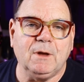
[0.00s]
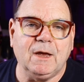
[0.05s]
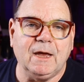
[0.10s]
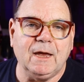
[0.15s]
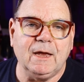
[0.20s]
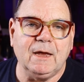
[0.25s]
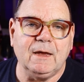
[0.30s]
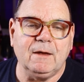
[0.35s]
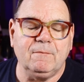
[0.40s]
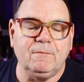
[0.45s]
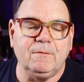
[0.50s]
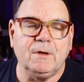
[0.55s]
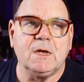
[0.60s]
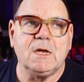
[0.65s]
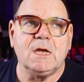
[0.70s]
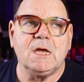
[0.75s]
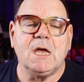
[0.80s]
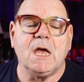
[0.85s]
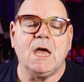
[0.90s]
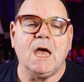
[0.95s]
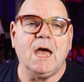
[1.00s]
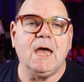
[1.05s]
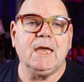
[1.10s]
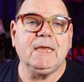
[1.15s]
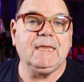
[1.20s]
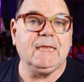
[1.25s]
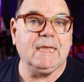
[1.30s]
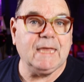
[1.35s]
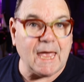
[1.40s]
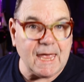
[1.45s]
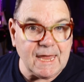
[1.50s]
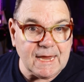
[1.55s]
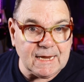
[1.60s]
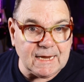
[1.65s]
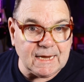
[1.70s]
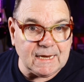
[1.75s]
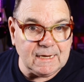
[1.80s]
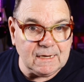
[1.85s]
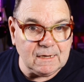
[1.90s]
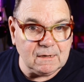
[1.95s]
have a
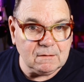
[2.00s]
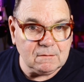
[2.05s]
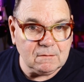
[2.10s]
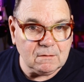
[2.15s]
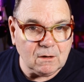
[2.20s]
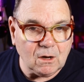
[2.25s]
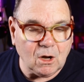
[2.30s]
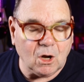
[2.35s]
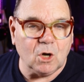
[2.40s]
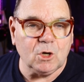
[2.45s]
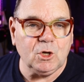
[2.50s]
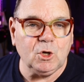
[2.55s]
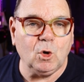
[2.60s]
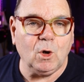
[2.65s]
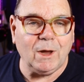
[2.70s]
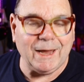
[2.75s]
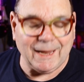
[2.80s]
gain on your